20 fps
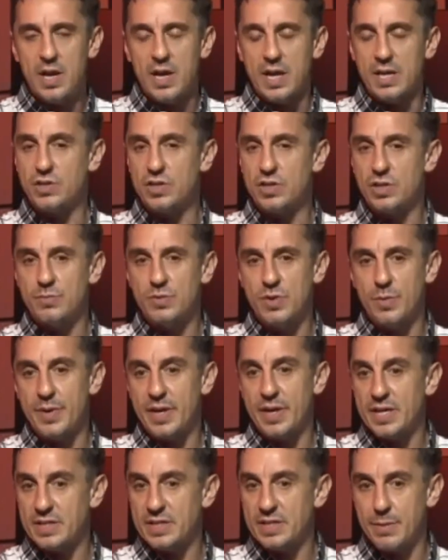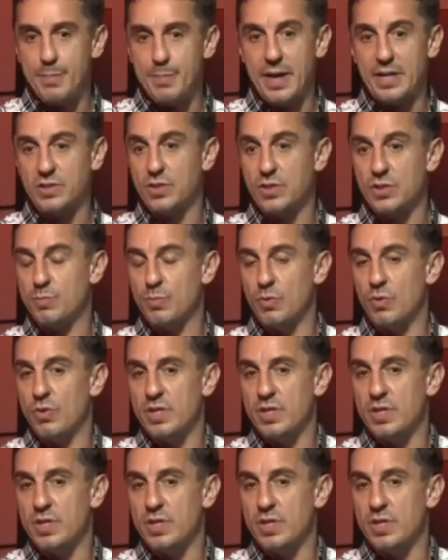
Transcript: in terms of the biggest impact on sport,